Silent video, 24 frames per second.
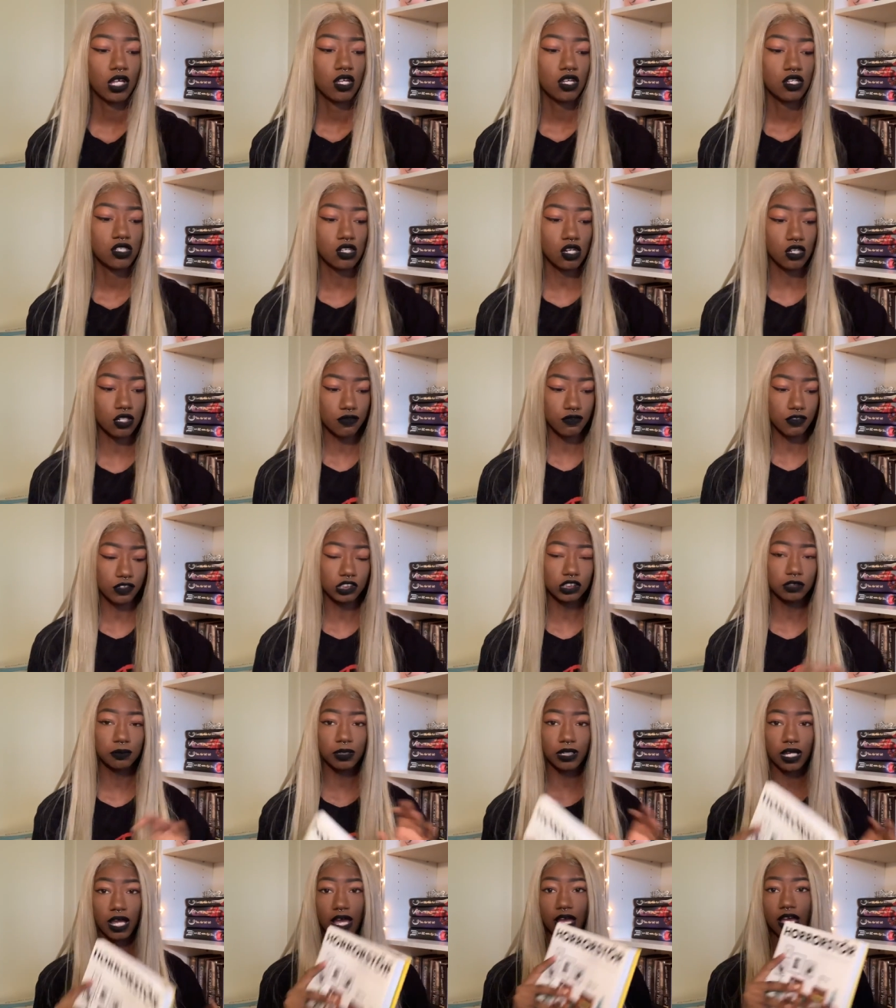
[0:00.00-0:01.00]
So, the first
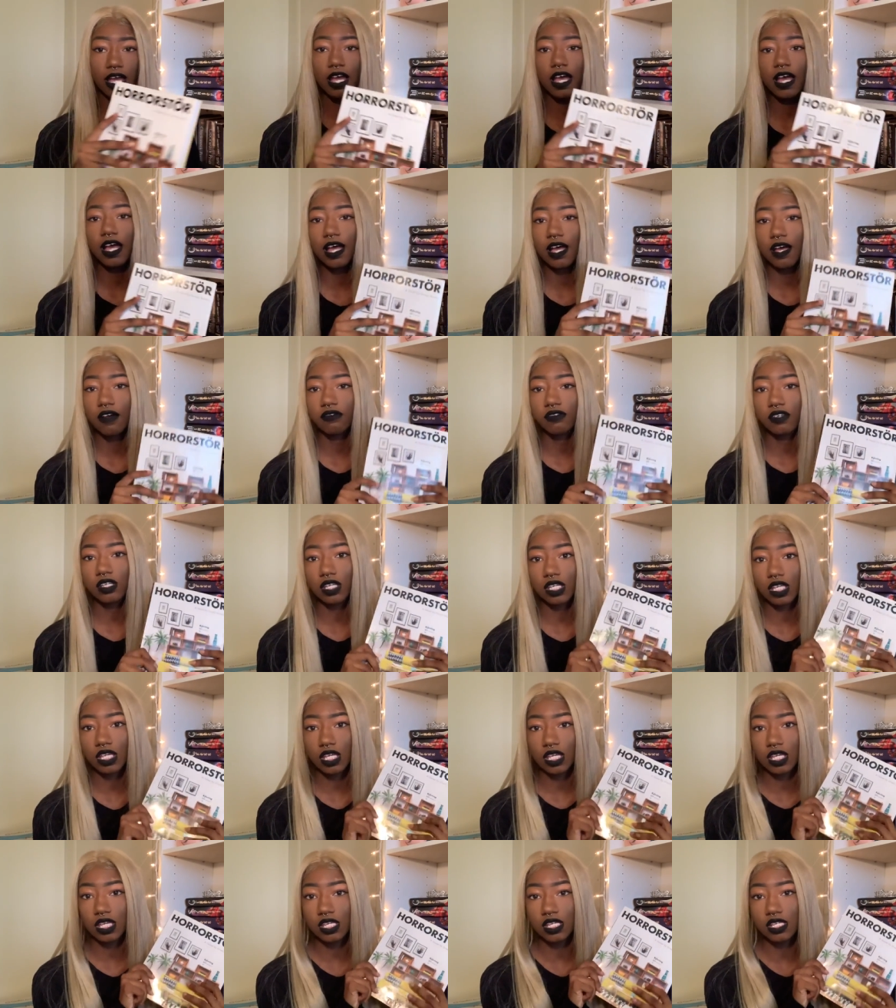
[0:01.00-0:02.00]
book I have
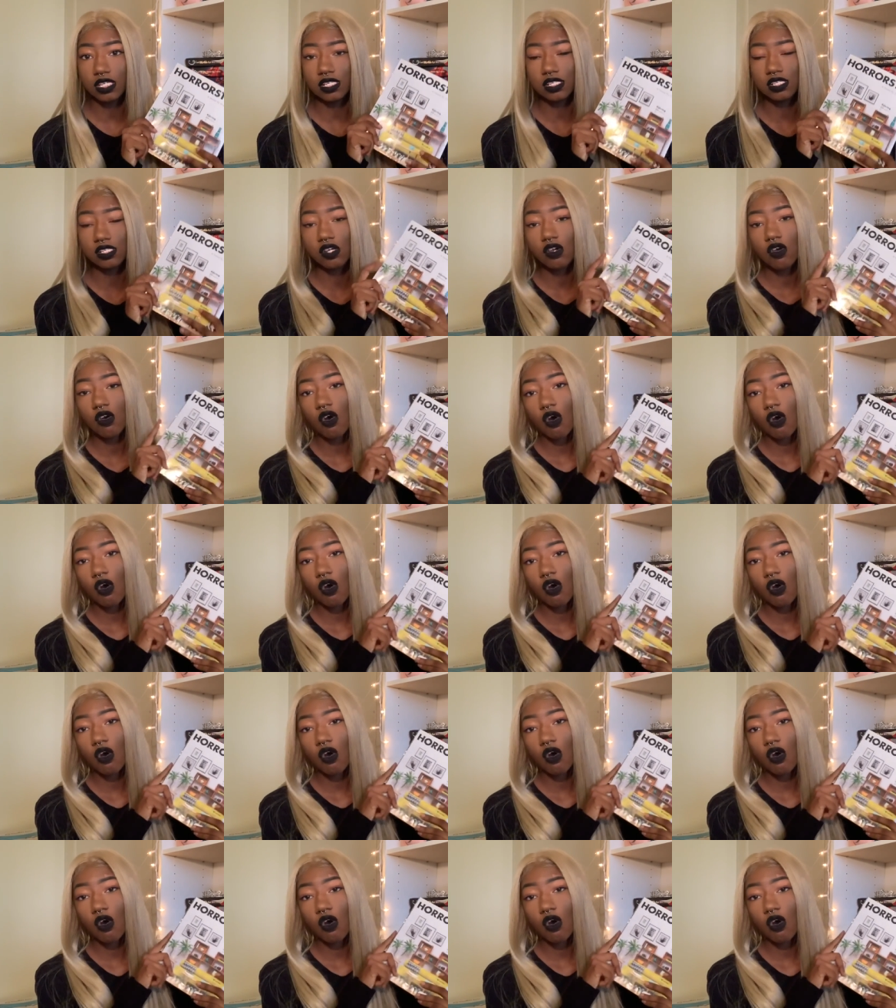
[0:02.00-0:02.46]
is